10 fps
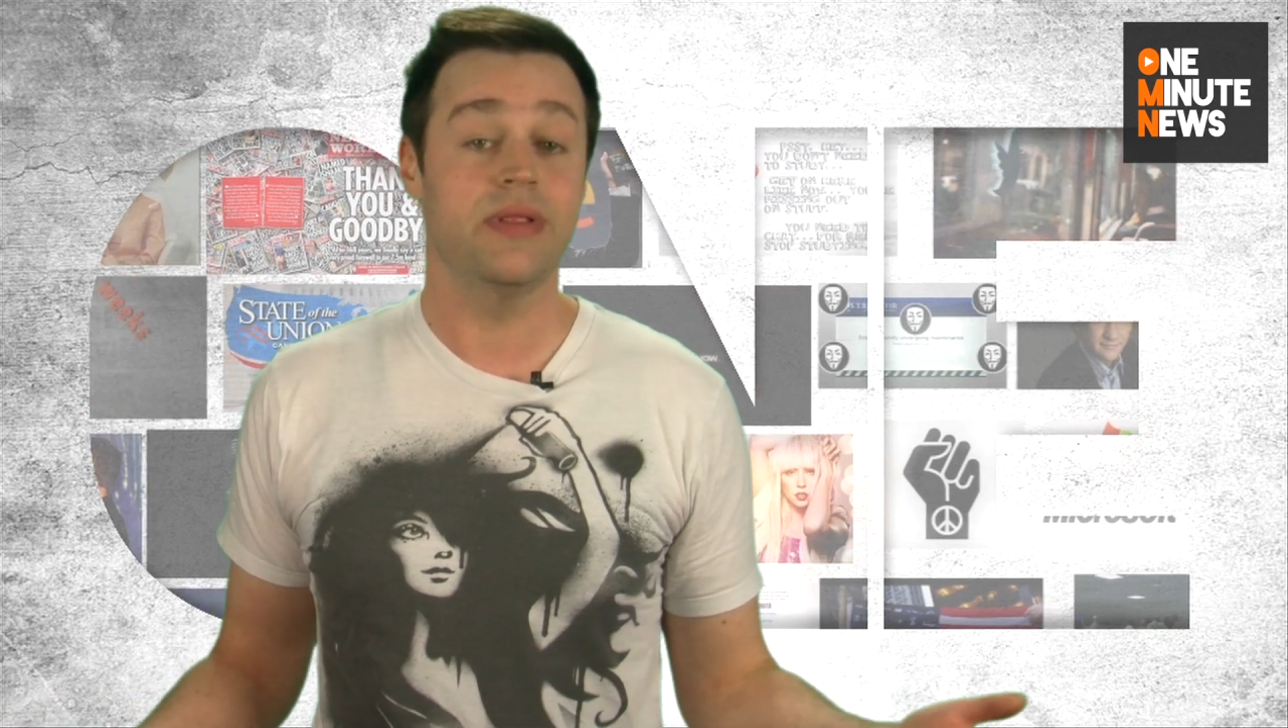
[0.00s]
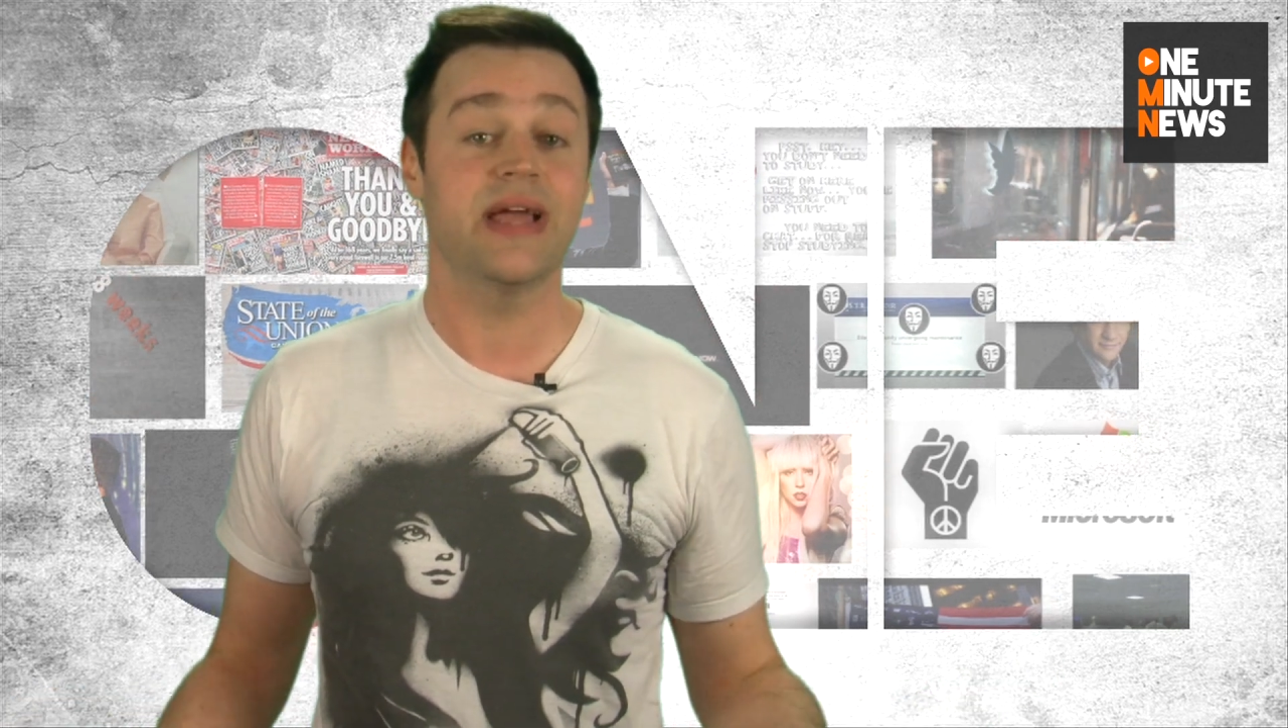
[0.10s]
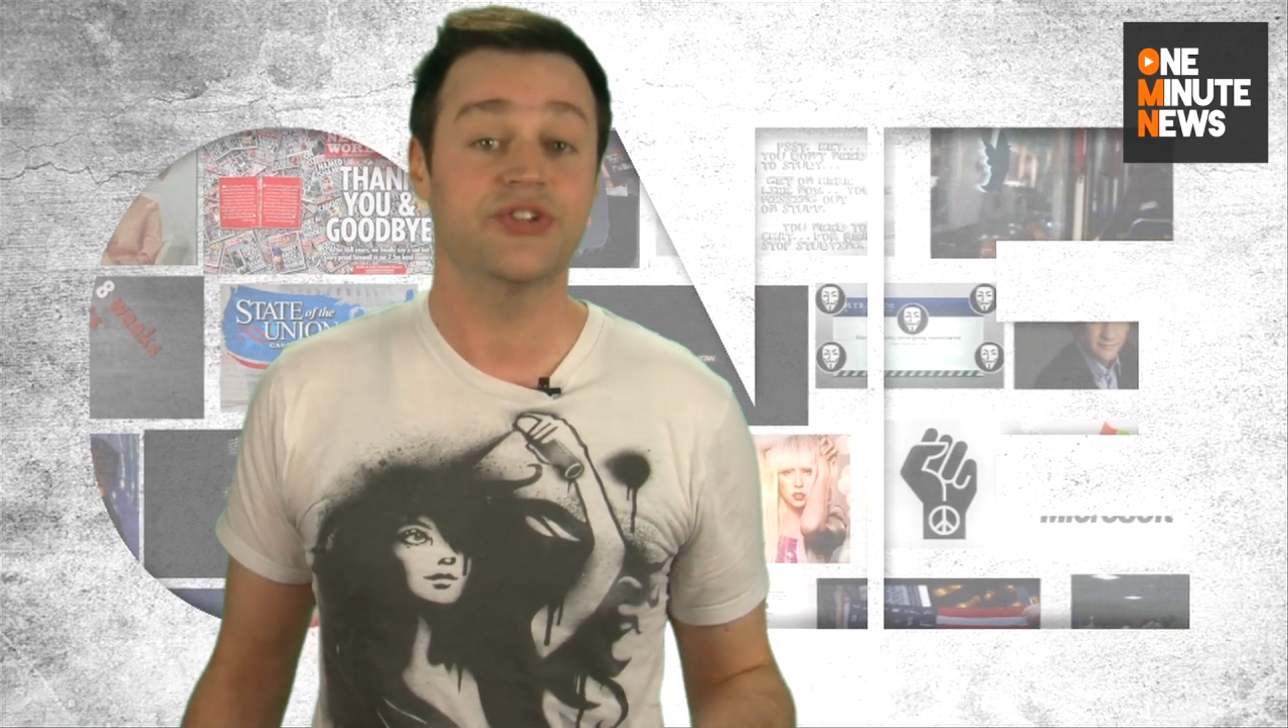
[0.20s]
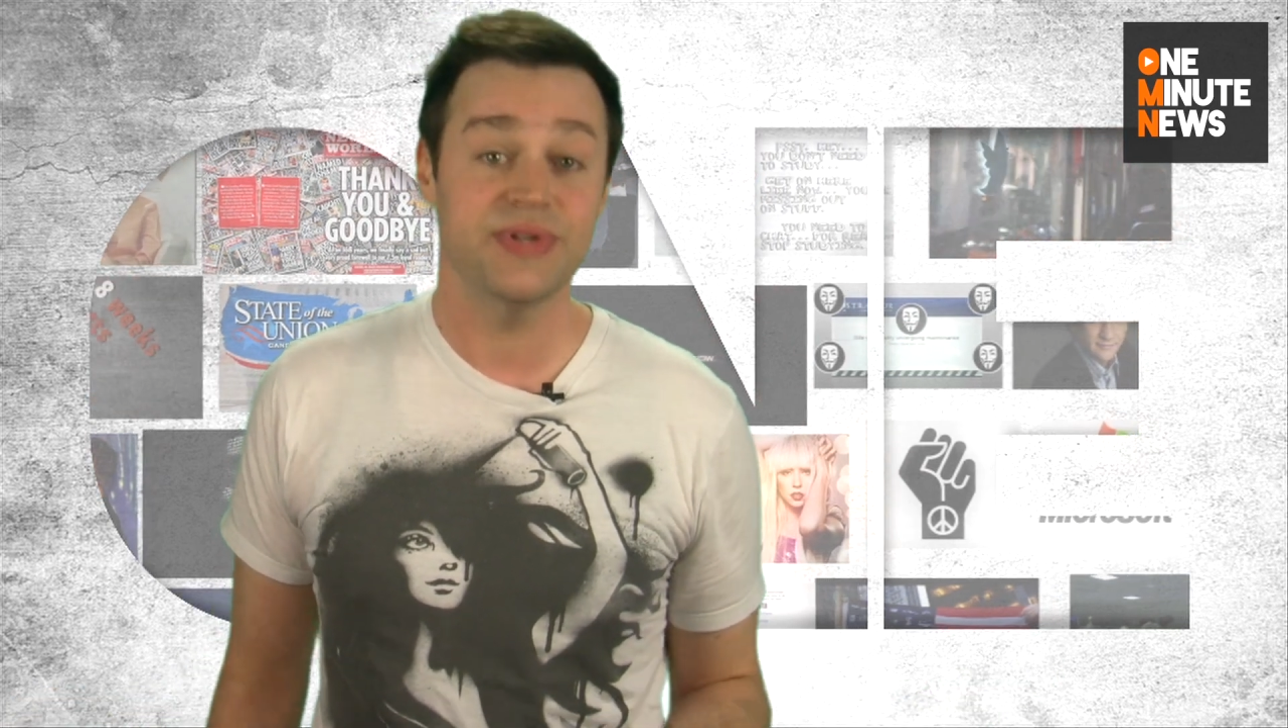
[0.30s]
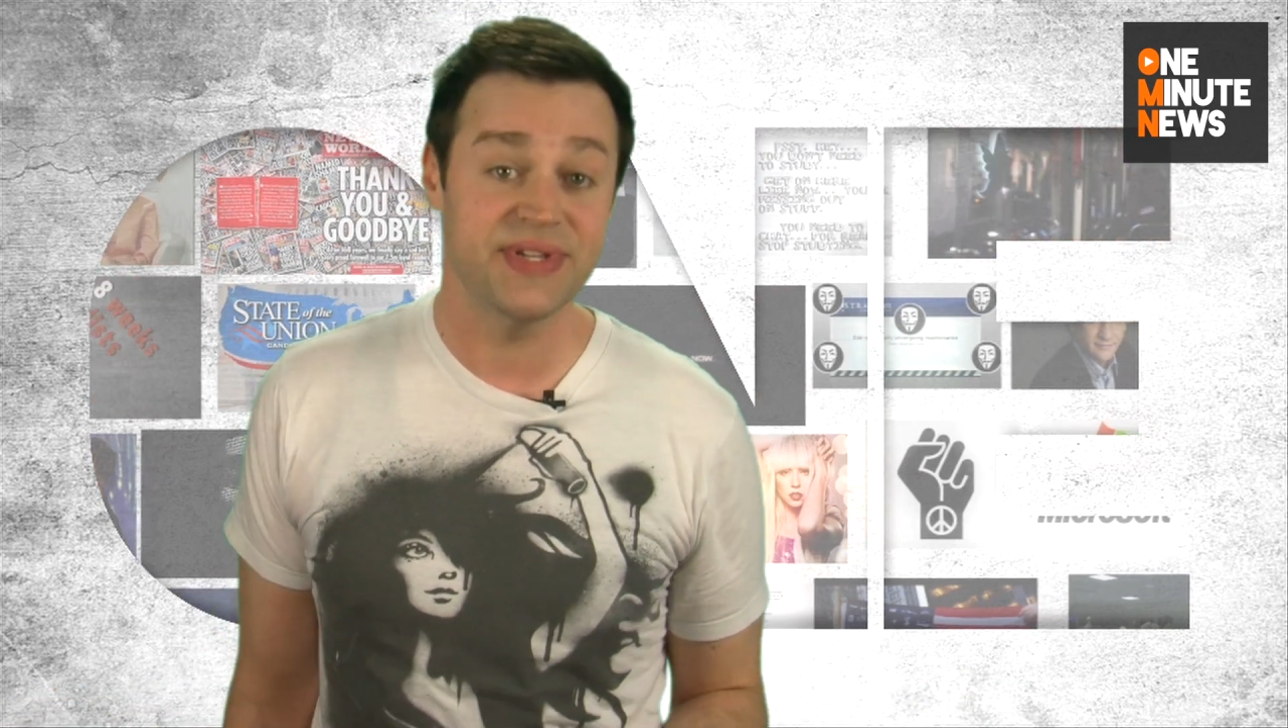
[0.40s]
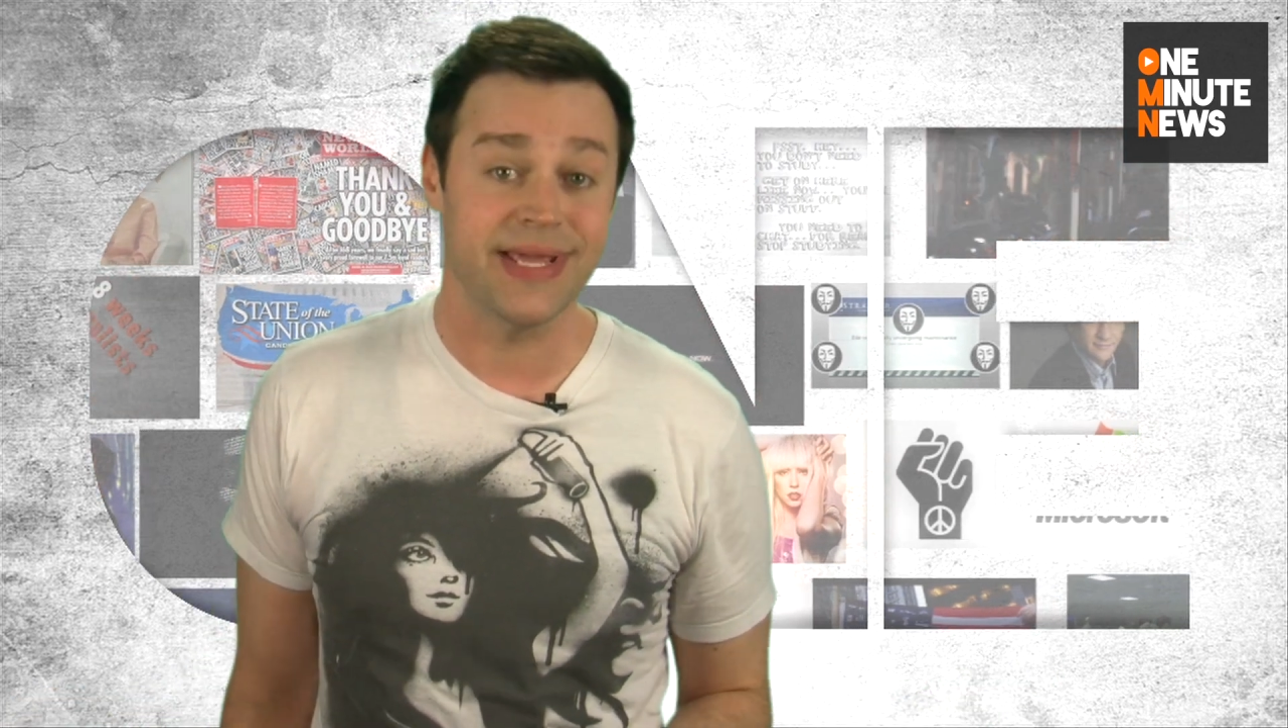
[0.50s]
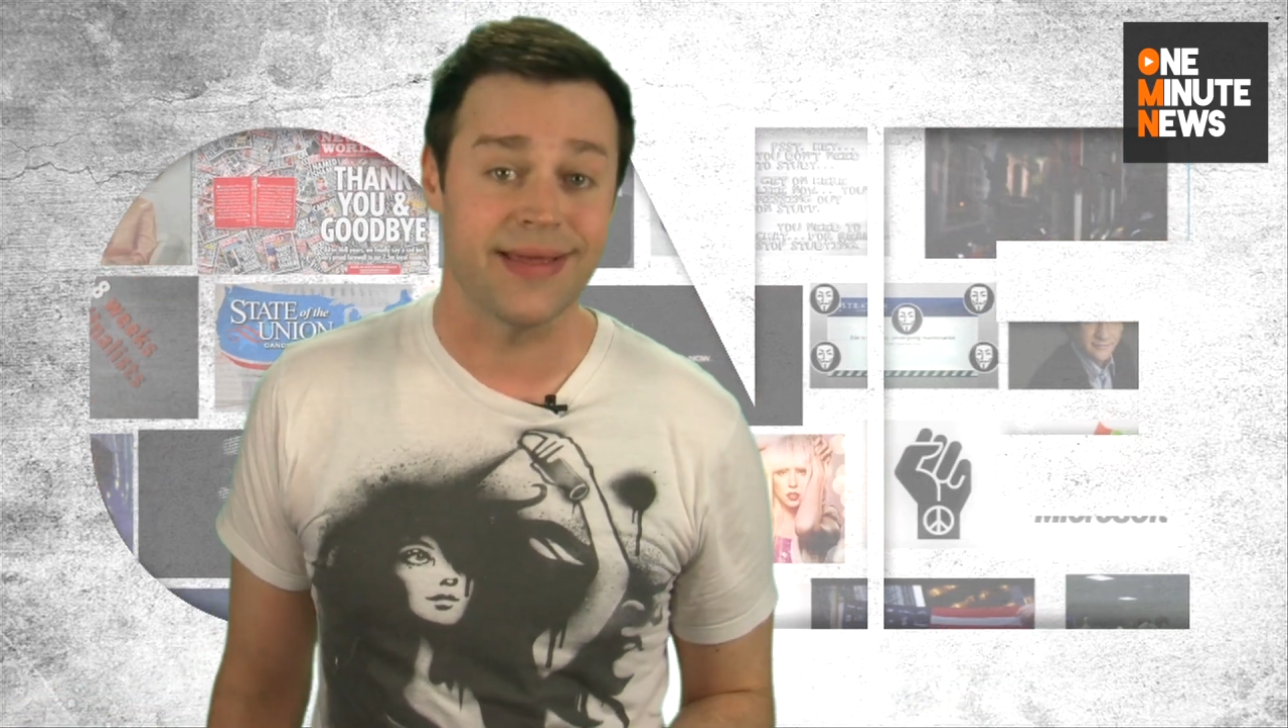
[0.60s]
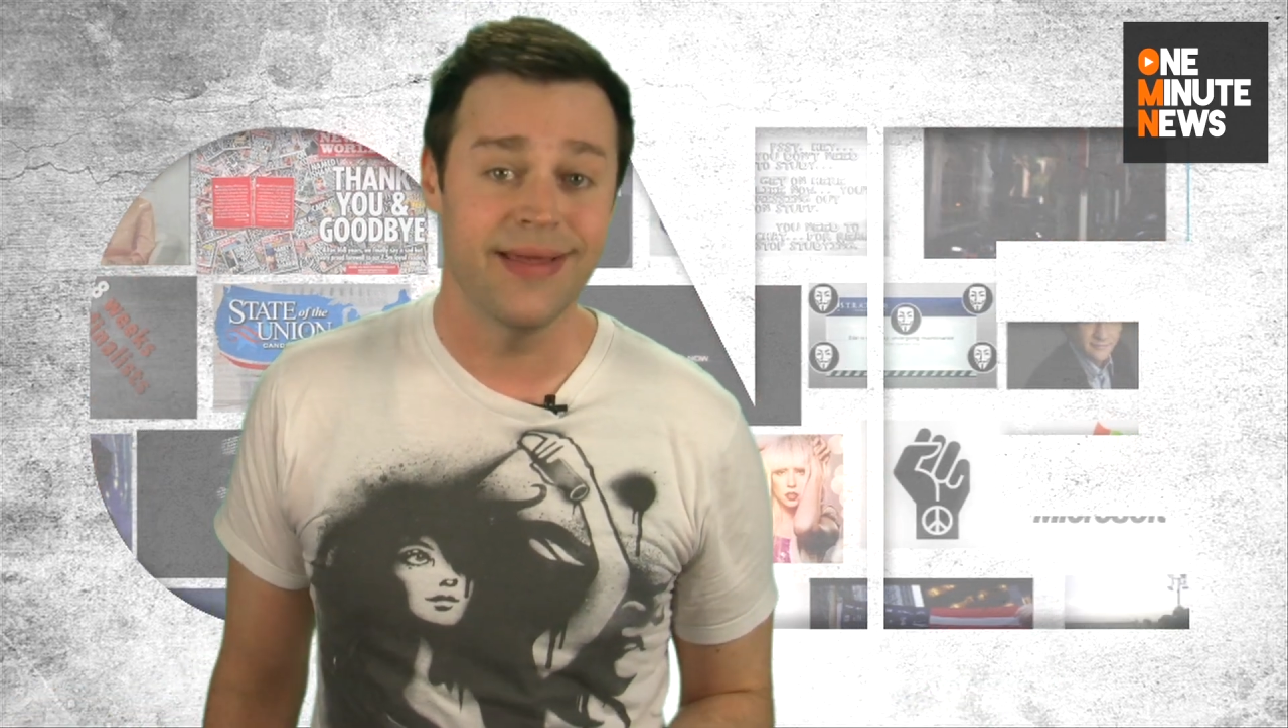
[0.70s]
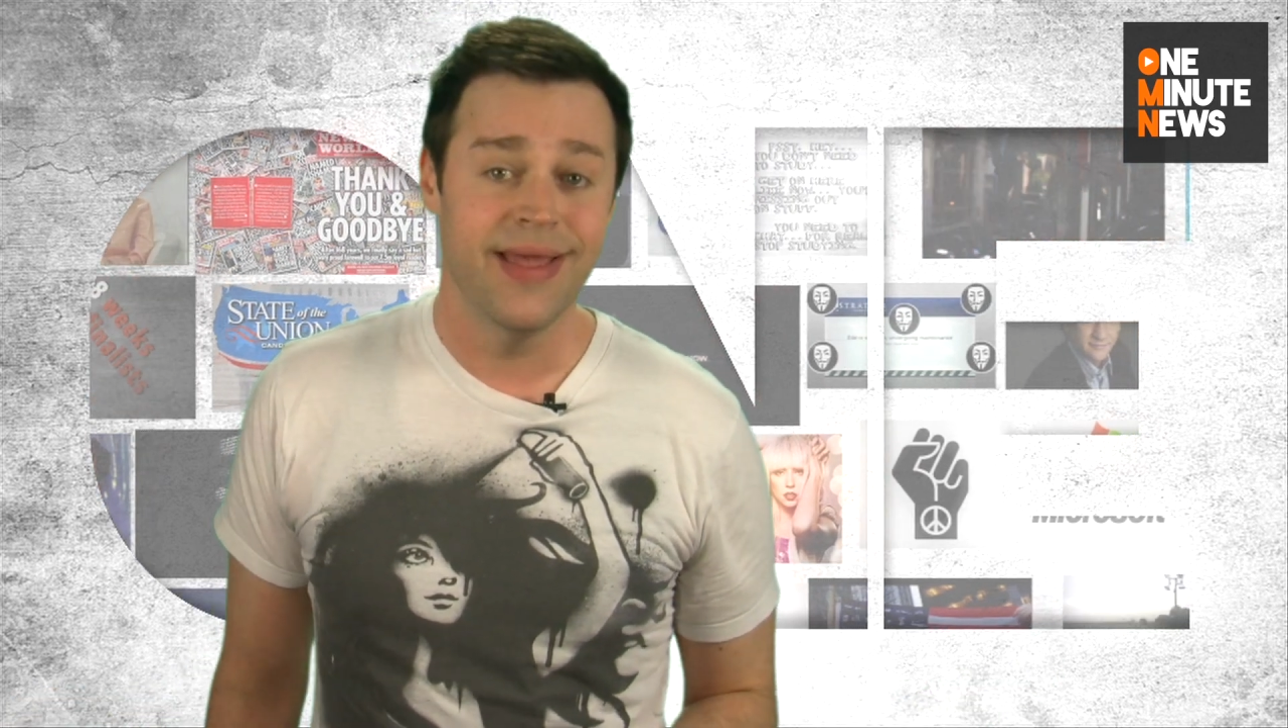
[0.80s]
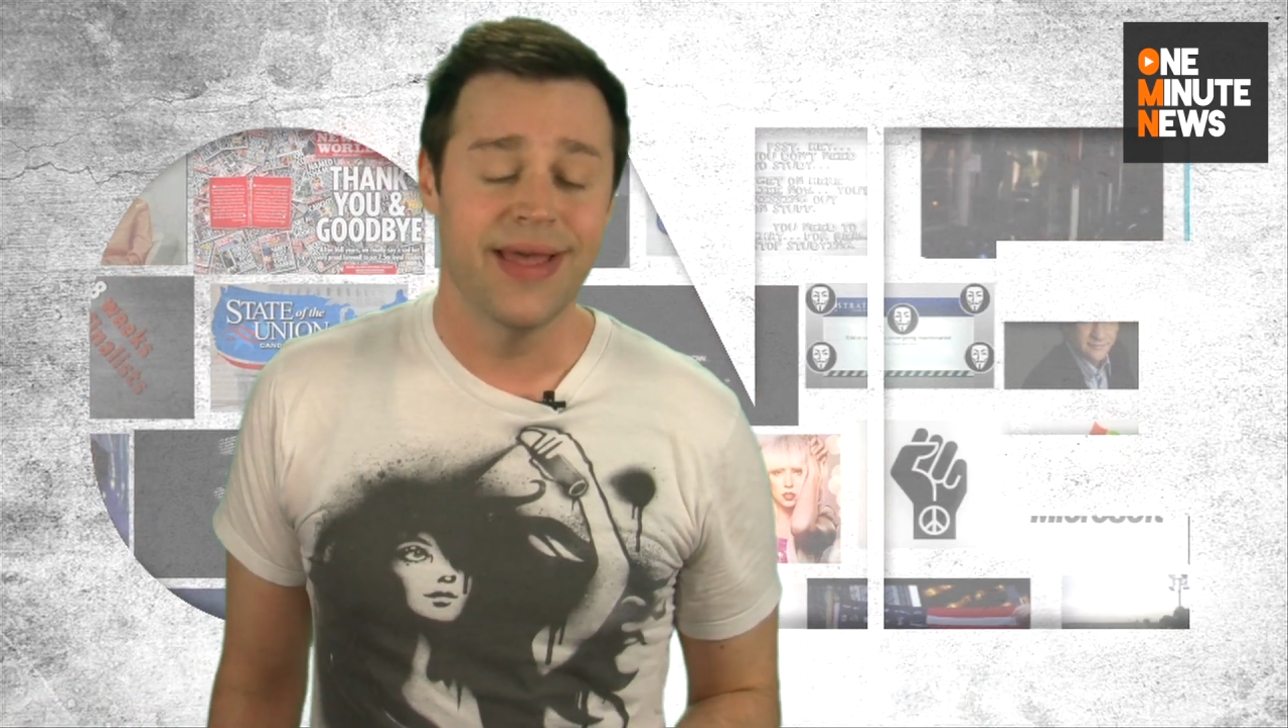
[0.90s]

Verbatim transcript: electricity.